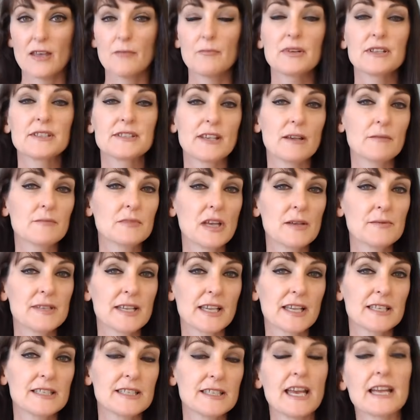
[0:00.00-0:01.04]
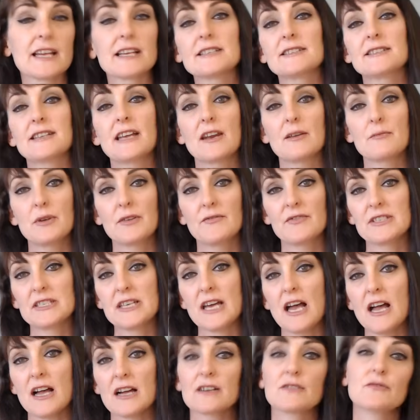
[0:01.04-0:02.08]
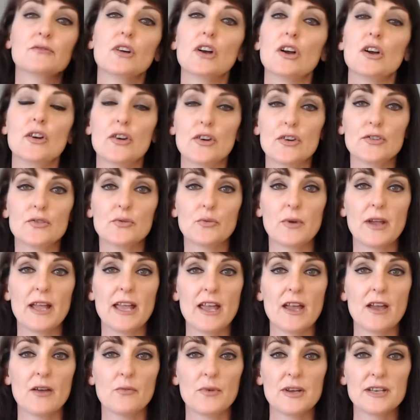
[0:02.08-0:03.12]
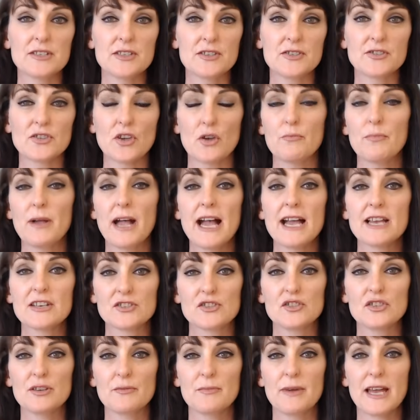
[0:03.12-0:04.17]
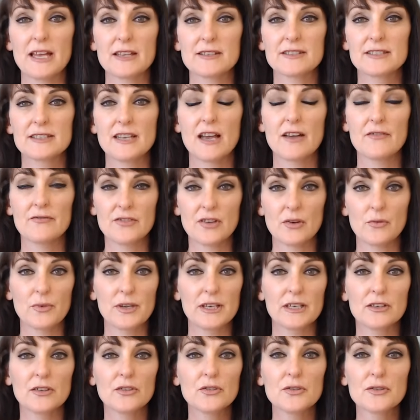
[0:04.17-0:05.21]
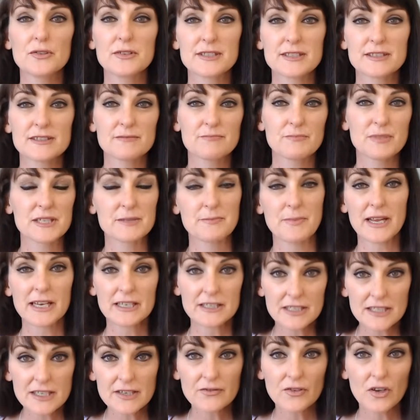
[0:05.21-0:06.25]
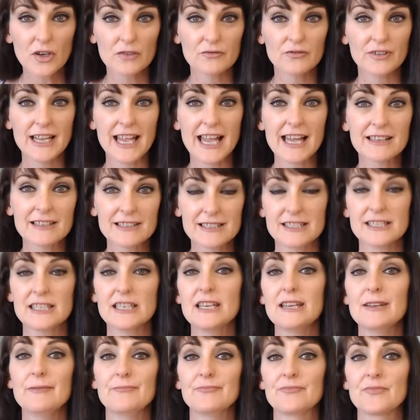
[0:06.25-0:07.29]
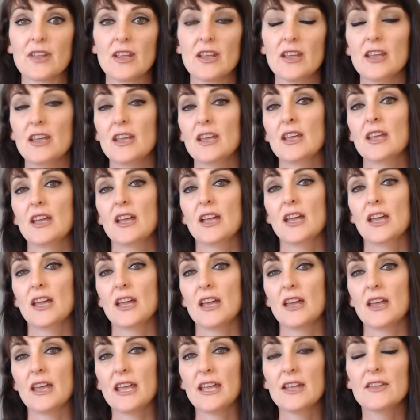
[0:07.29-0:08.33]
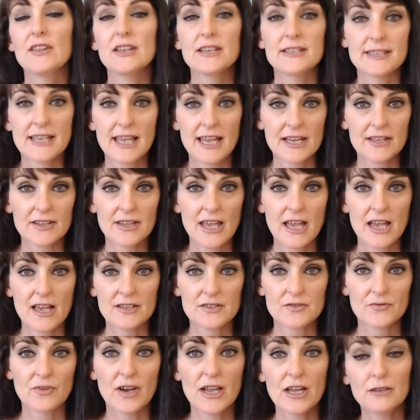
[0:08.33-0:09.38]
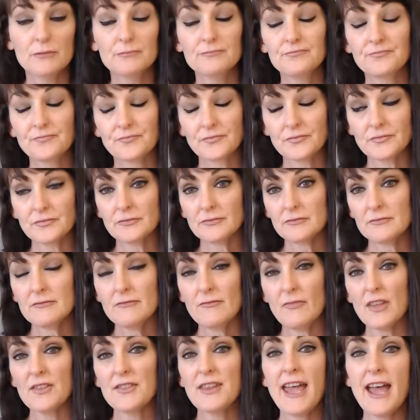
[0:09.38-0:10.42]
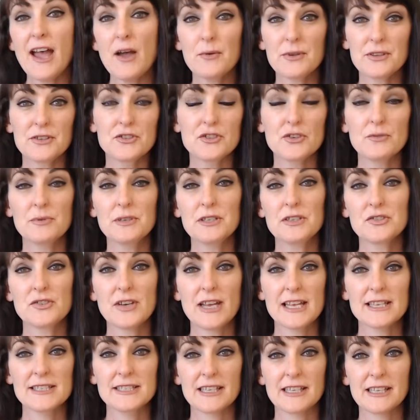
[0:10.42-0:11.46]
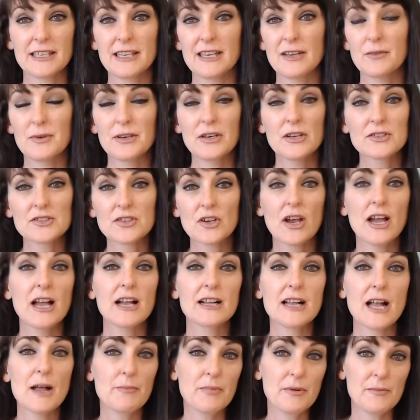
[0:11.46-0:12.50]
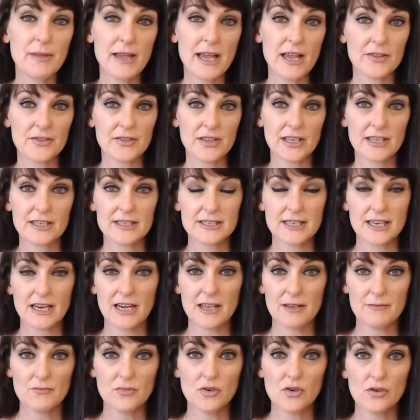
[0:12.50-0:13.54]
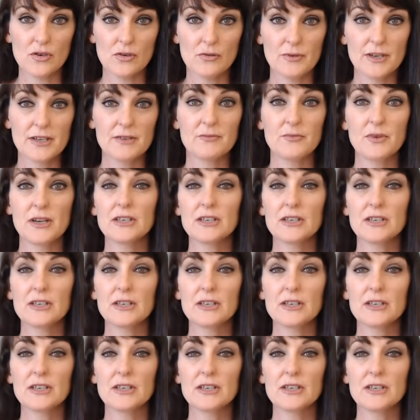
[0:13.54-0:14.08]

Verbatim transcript: But sometimes it can take us down a bit of a dark road where we're just so passionate about stuff that we lose perspective on reality. In this eighth house realm, now with Jupiter transiting here, we're not so hung up about things anymore. We're, we're